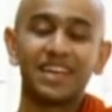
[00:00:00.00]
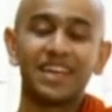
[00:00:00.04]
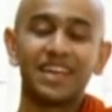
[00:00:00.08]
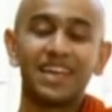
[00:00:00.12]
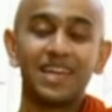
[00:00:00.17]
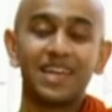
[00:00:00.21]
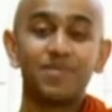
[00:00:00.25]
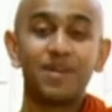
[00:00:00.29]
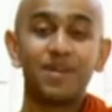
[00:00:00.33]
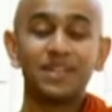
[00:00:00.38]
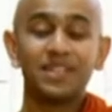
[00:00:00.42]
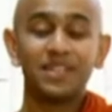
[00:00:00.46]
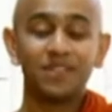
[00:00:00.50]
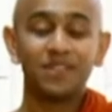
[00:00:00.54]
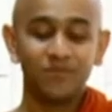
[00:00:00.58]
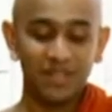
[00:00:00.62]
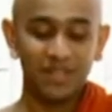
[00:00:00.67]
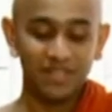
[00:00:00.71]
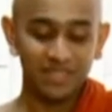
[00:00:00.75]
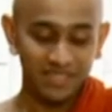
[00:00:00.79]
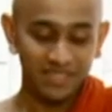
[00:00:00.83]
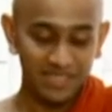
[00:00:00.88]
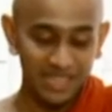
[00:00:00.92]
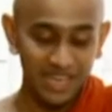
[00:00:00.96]
Imagine
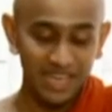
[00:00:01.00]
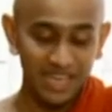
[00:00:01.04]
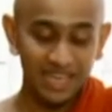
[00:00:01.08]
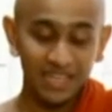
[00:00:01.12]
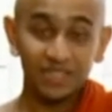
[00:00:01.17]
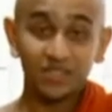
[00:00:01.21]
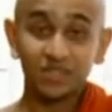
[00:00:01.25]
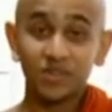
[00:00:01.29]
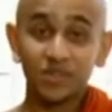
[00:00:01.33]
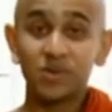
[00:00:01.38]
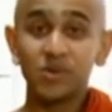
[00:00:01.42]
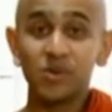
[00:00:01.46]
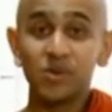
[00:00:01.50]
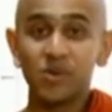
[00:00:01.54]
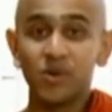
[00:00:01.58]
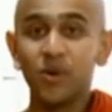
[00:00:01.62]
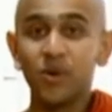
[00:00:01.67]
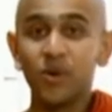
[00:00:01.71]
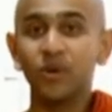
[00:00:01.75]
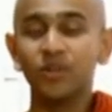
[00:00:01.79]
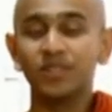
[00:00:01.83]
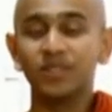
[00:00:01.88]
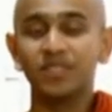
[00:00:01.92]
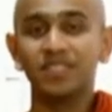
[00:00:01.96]
when they grow
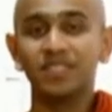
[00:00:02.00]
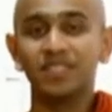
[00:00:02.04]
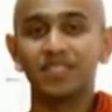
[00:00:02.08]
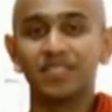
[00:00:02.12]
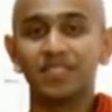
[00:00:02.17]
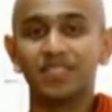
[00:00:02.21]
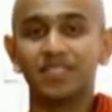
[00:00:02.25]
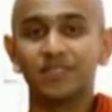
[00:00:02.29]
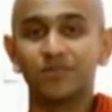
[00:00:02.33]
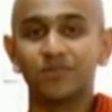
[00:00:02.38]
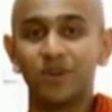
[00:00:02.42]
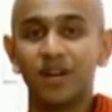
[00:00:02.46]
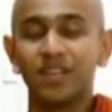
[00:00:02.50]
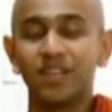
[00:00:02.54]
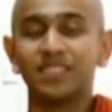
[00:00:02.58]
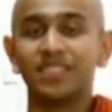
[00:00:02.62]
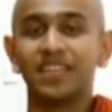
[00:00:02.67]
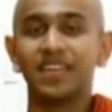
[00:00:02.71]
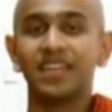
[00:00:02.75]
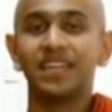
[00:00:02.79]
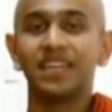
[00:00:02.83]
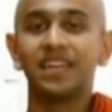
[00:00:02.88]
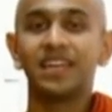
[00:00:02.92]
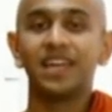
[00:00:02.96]
old one
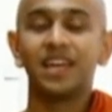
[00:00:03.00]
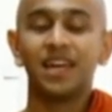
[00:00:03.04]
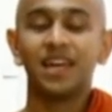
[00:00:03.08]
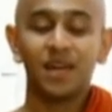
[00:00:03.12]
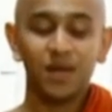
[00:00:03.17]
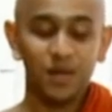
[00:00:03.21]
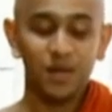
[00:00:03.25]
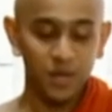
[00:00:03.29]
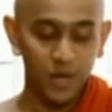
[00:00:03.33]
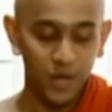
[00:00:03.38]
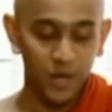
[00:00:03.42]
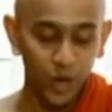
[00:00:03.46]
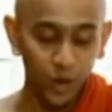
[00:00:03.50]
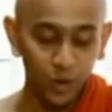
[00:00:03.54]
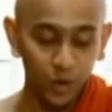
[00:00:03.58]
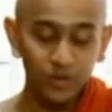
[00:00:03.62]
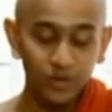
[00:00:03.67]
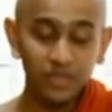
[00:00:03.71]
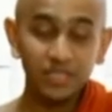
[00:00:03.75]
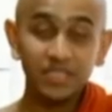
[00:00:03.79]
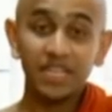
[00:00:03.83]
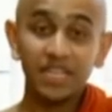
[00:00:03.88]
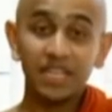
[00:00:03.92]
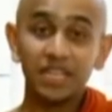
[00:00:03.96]
day, how
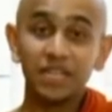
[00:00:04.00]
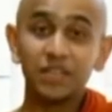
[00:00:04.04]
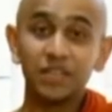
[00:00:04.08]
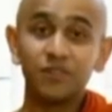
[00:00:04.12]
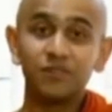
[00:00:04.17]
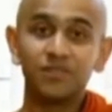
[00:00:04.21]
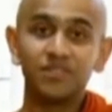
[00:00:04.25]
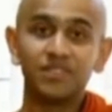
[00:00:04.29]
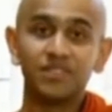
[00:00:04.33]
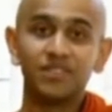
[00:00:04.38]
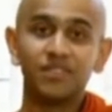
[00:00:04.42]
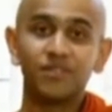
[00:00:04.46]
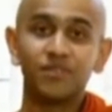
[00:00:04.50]
will they live?